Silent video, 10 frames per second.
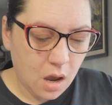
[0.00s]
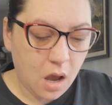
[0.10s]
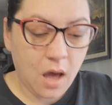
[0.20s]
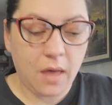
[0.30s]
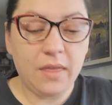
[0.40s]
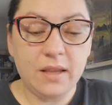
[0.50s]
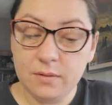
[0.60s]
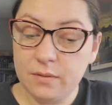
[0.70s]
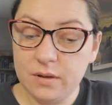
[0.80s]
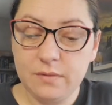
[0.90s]
Uh, this
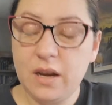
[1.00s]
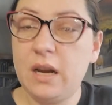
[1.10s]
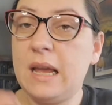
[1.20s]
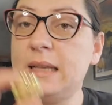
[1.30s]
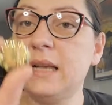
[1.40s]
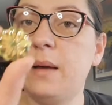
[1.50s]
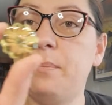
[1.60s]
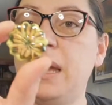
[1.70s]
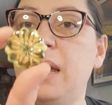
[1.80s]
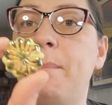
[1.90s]
one was very nice. A
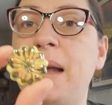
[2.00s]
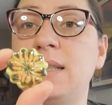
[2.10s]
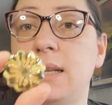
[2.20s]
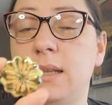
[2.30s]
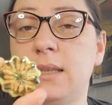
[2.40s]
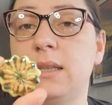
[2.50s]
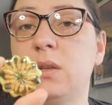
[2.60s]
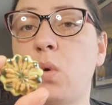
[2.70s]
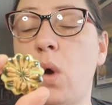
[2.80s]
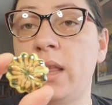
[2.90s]
big button. This is
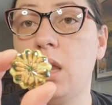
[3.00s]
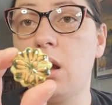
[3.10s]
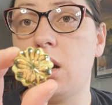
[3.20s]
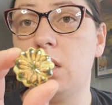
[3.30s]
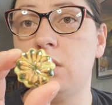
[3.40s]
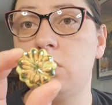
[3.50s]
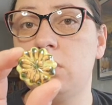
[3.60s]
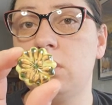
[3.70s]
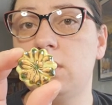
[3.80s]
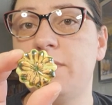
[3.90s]
quite large.
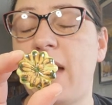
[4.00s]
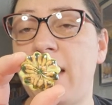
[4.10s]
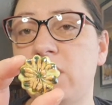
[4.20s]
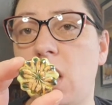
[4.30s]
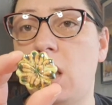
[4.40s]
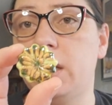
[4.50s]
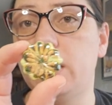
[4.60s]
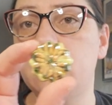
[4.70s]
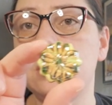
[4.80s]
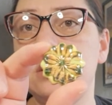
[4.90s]
It's five
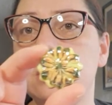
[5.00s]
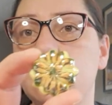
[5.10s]
dollars.